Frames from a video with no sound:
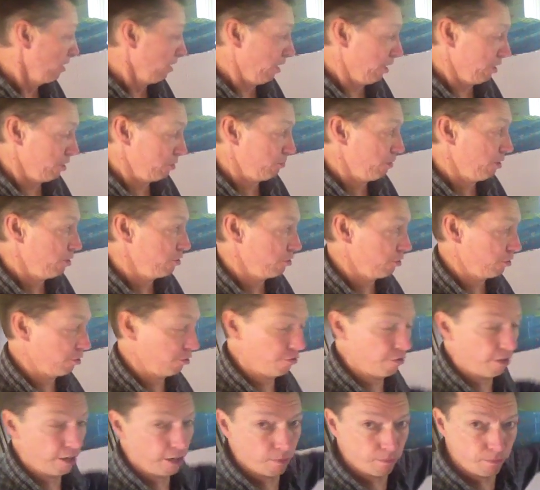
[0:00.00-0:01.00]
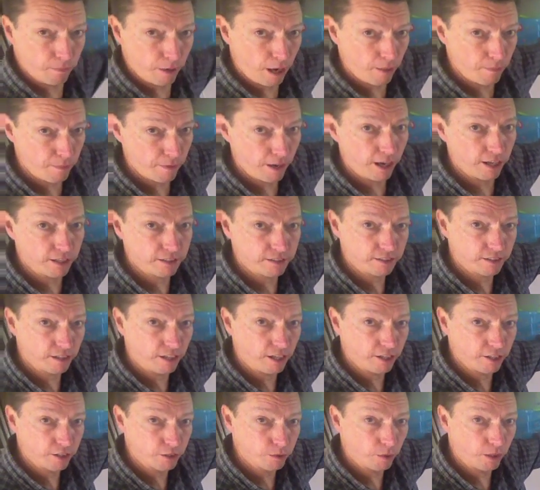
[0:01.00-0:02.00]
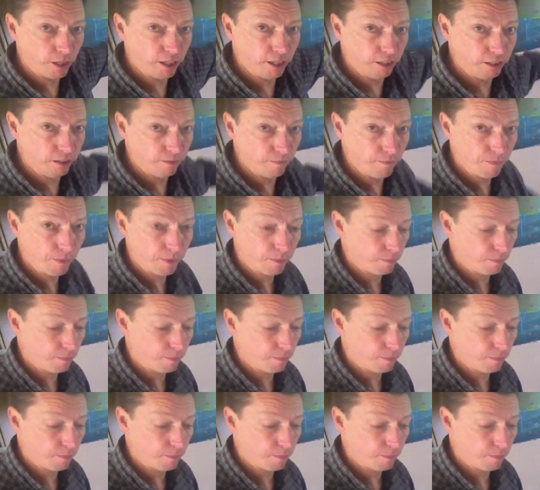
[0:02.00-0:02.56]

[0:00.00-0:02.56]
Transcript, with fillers: I suppose you could run a pipe outside as well,